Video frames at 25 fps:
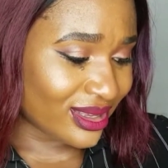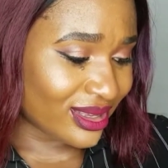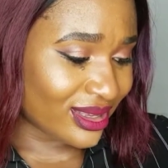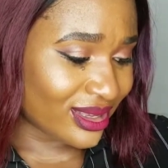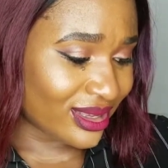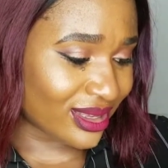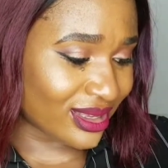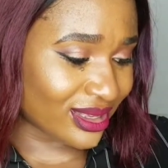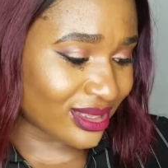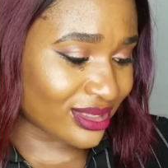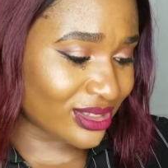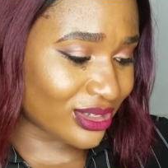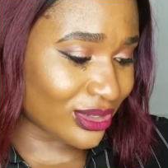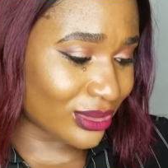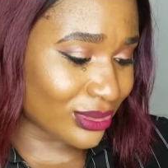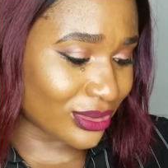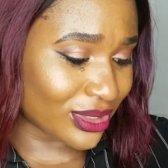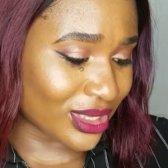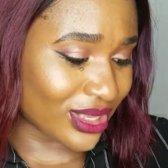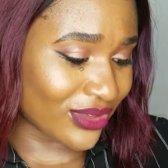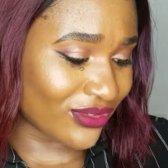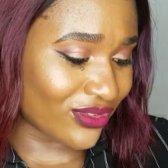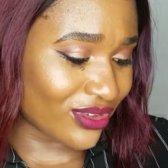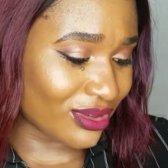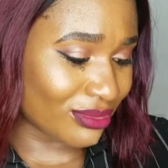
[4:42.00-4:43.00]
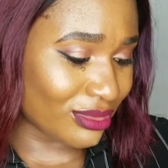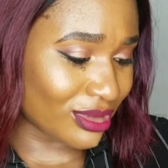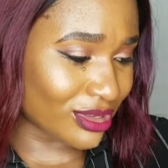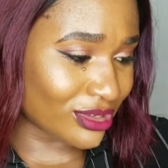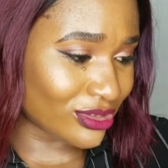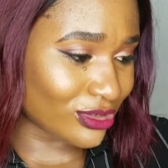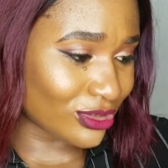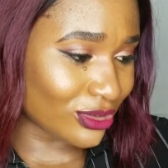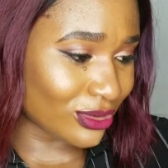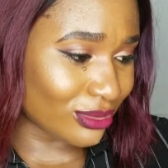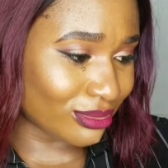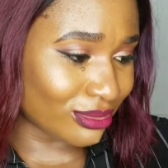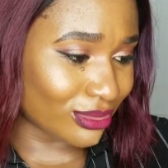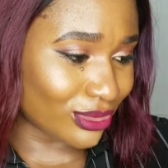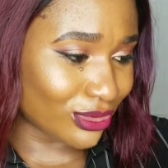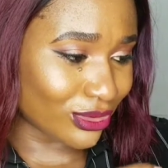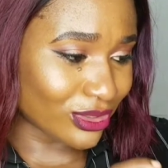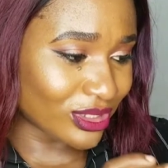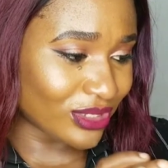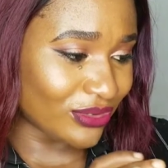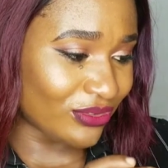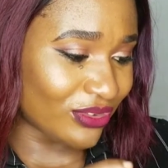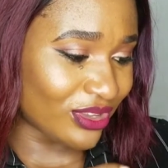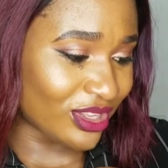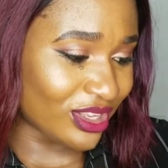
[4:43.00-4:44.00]
It's giving me some
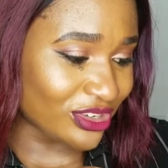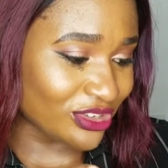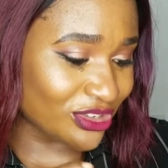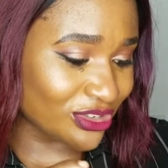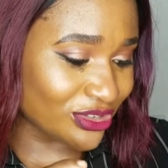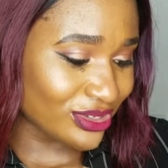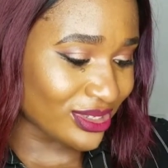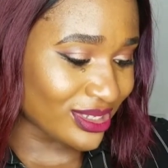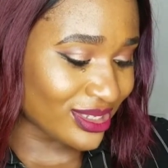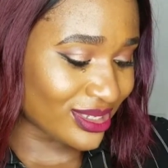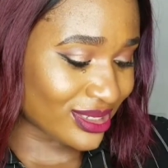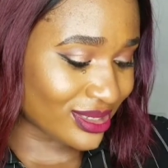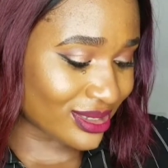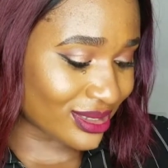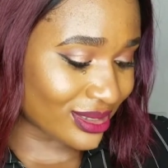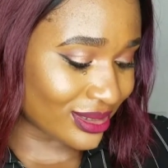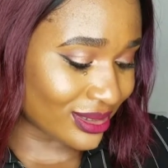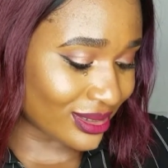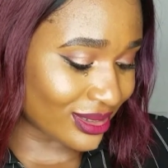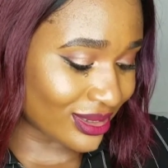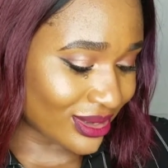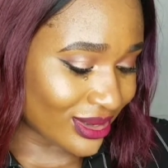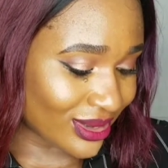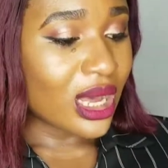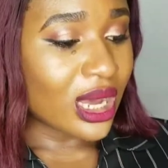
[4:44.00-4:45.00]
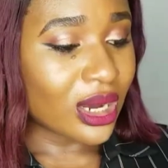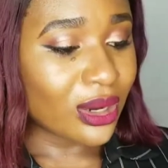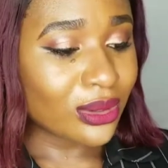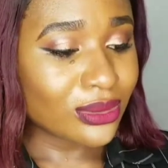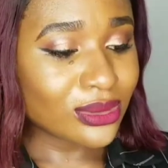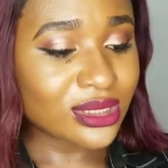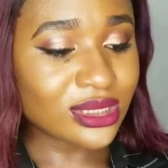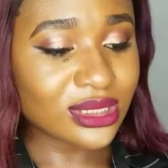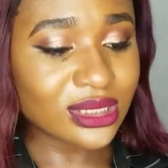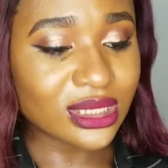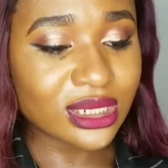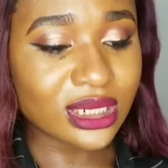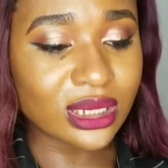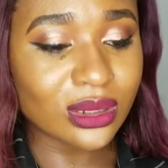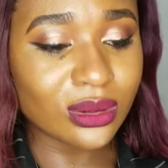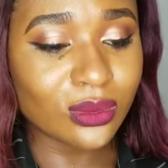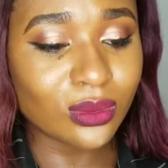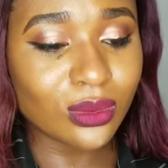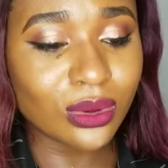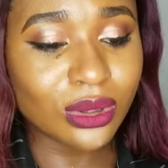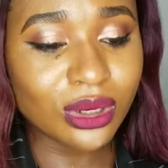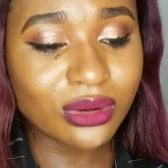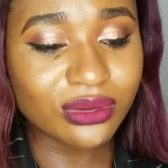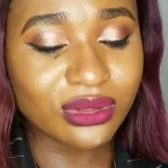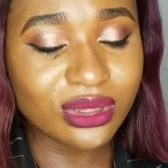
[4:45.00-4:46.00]
notifications. I would say that
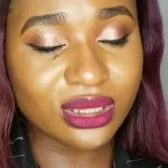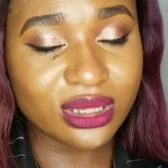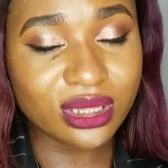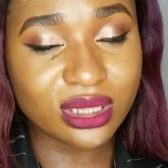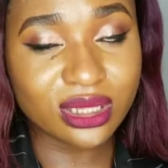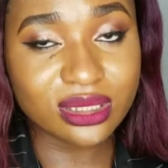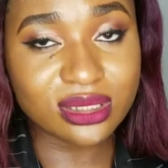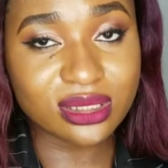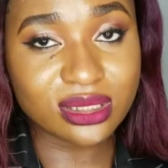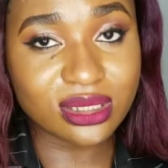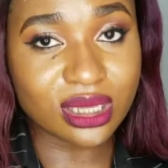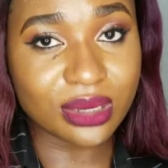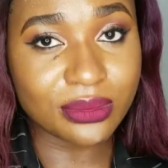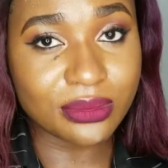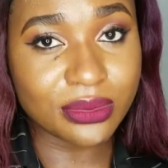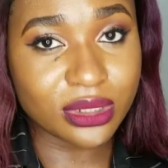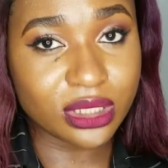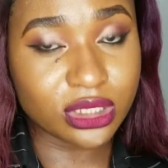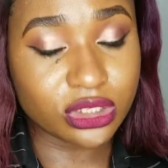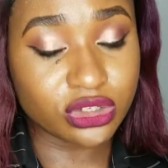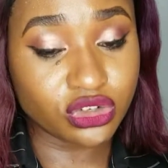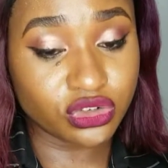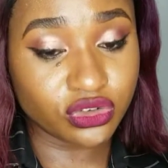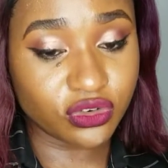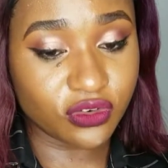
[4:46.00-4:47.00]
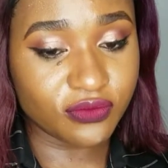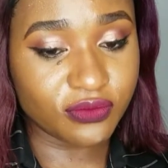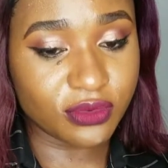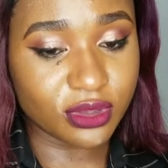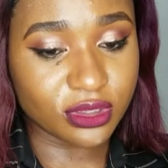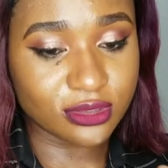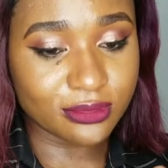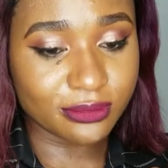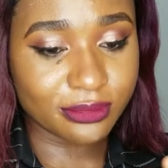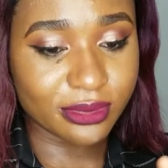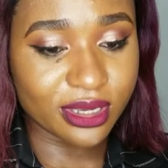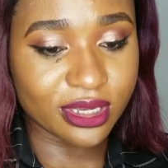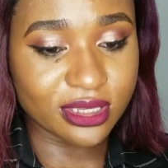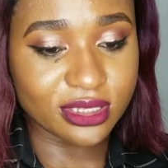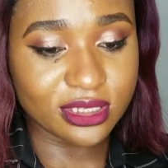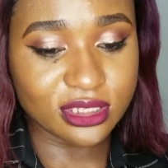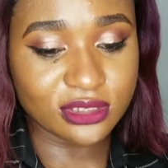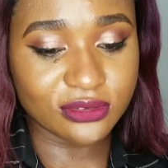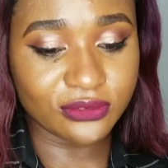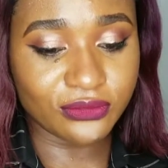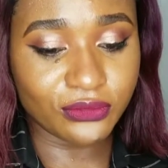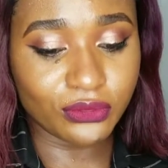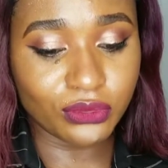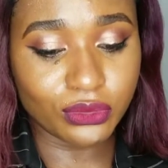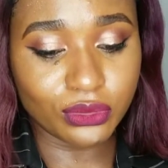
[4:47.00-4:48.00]
one of the things that really drove me to buy this
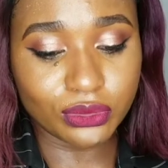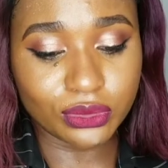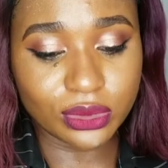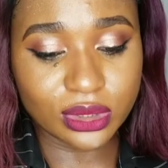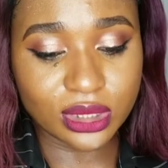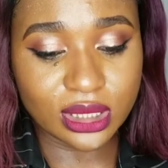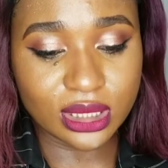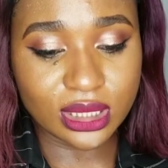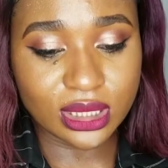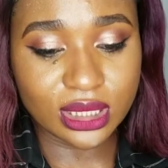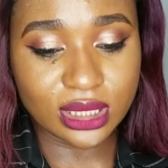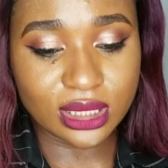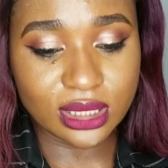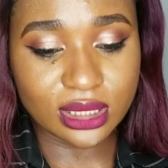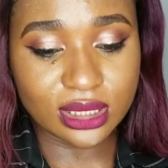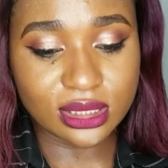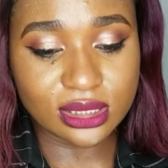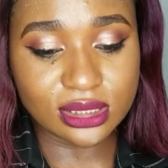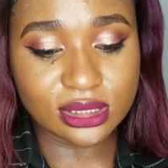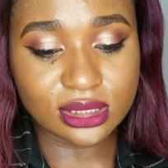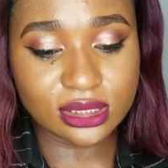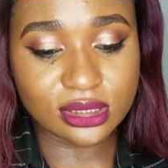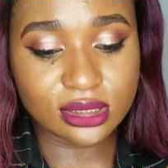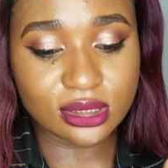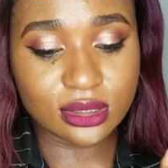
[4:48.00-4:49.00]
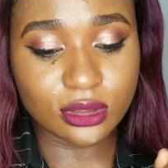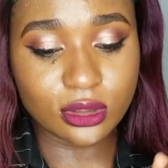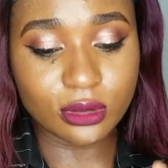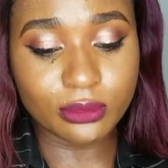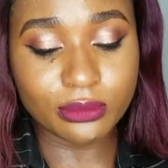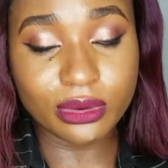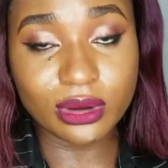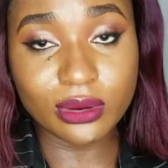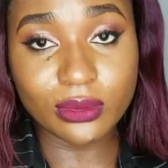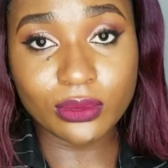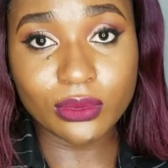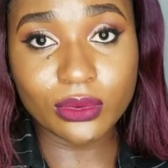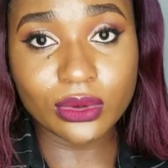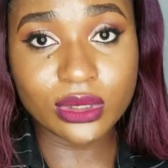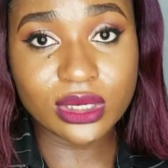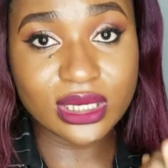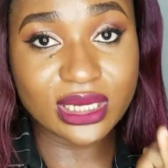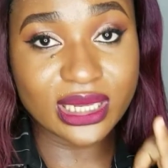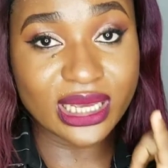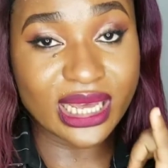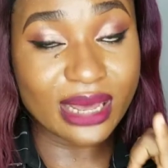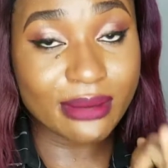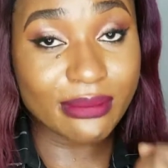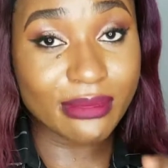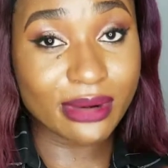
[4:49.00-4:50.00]
phone is, number one, the
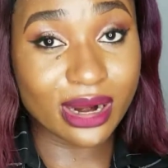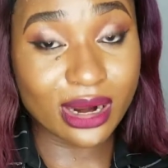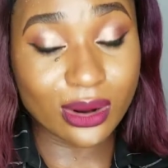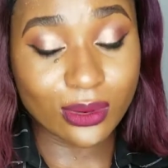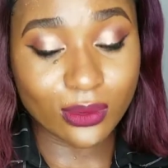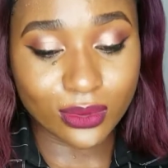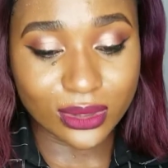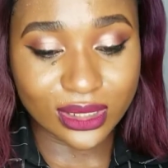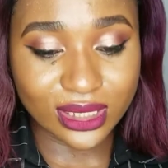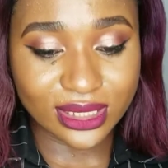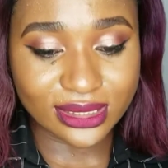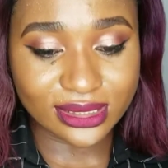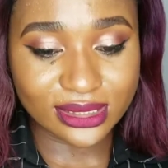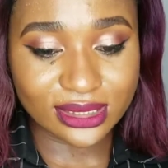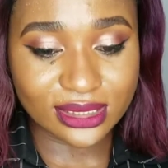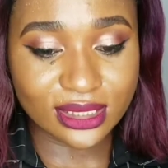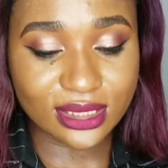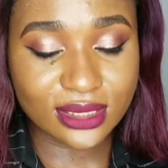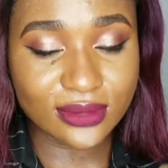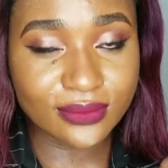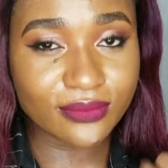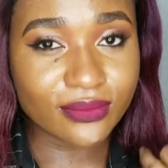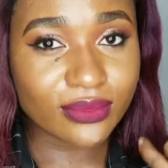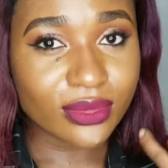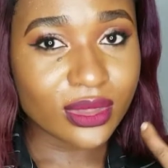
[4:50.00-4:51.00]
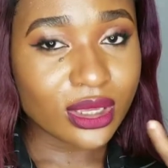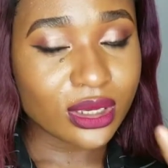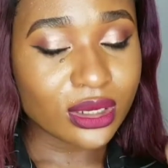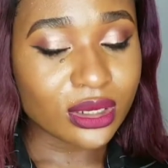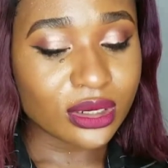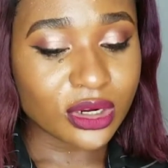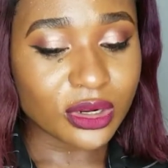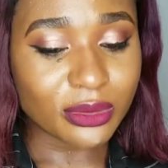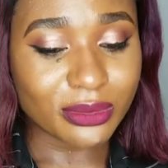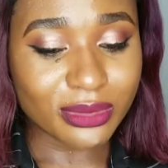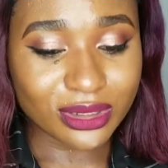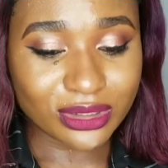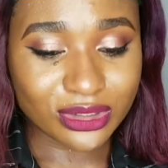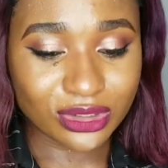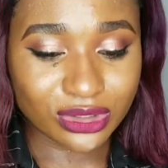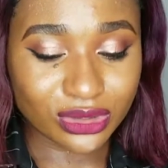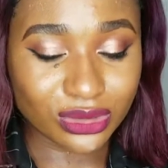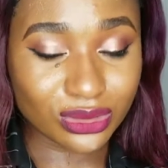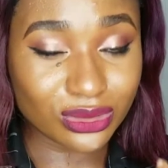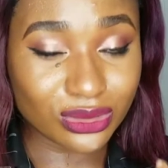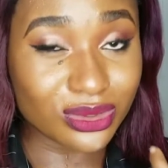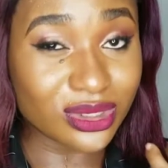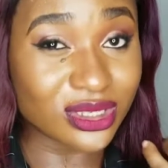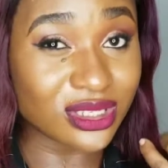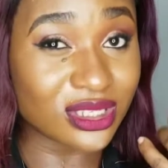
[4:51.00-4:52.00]
camera quality. Number
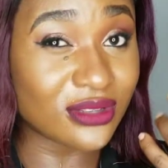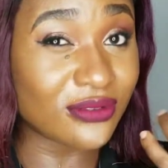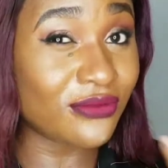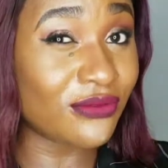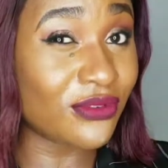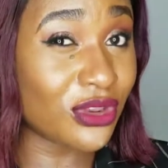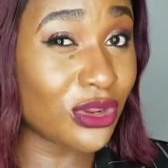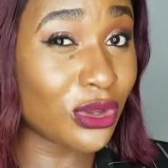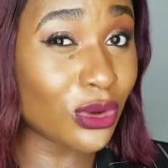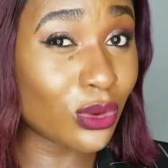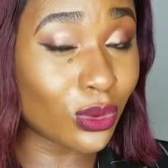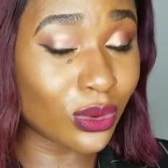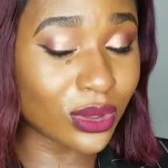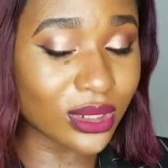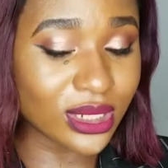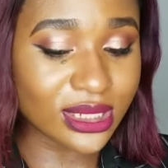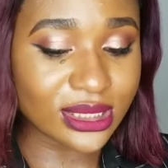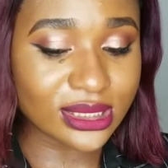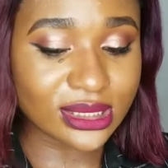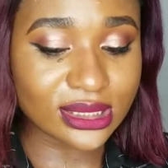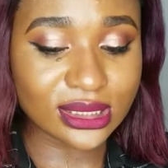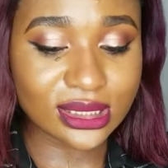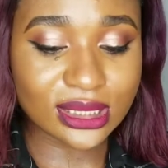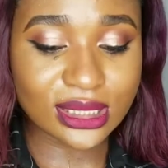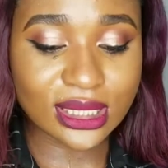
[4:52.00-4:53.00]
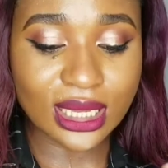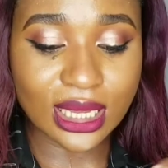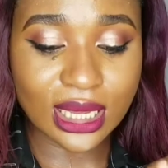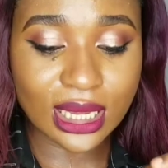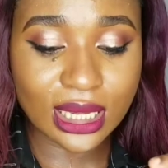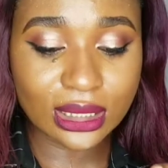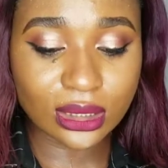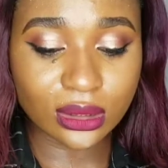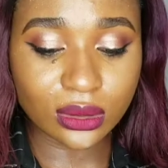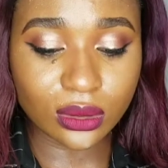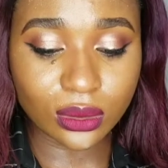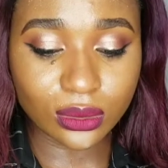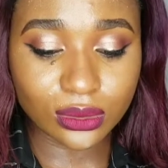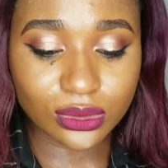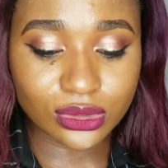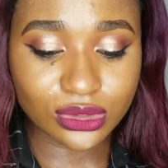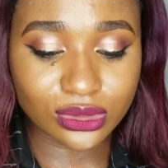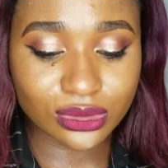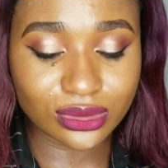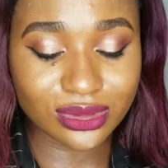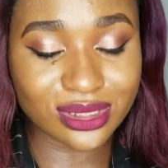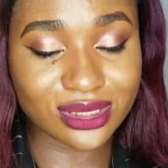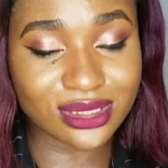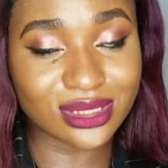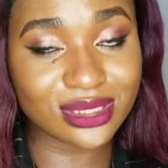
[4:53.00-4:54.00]
two is the video quality, and
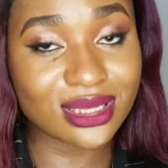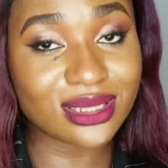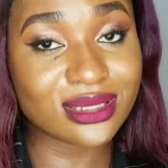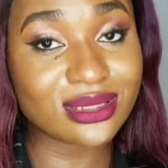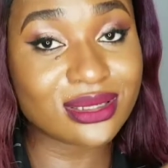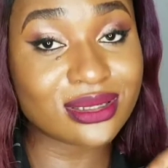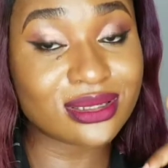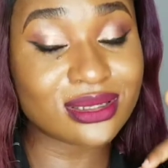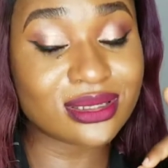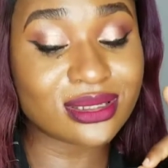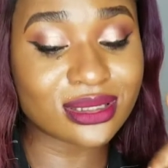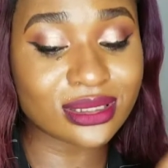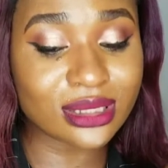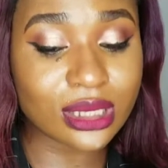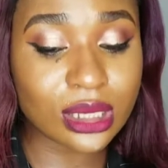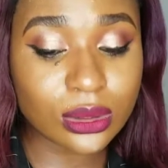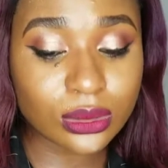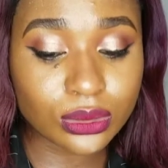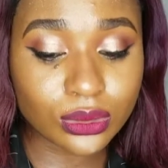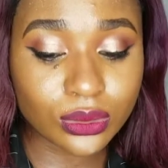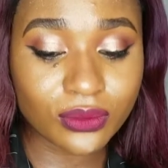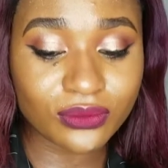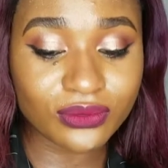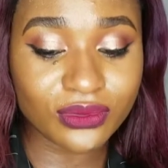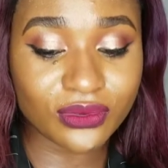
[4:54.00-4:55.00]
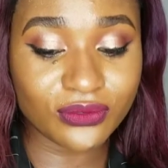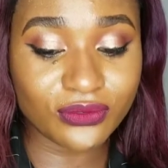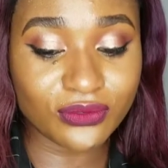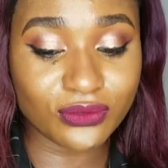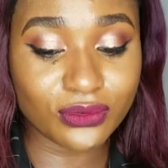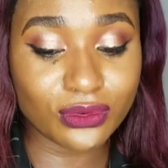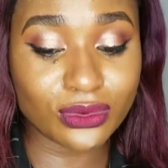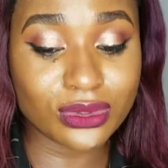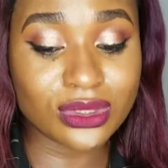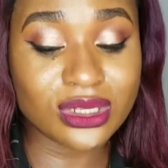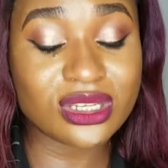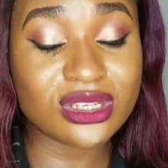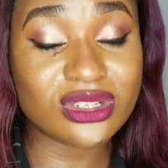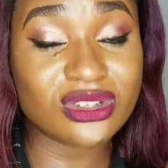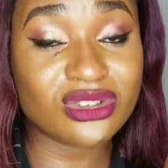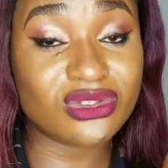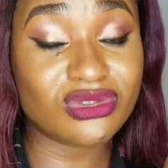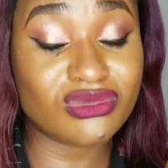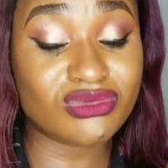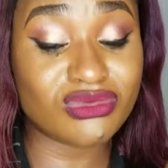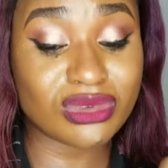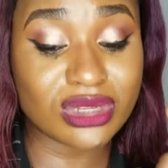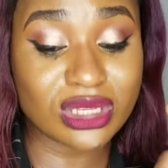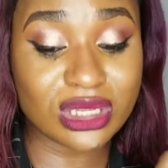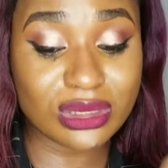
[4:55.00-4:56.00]
also they said the sound of the phone is
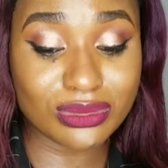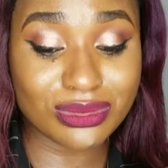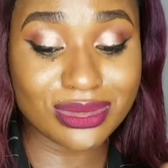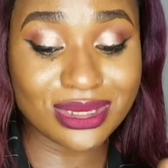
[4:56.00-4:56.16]
really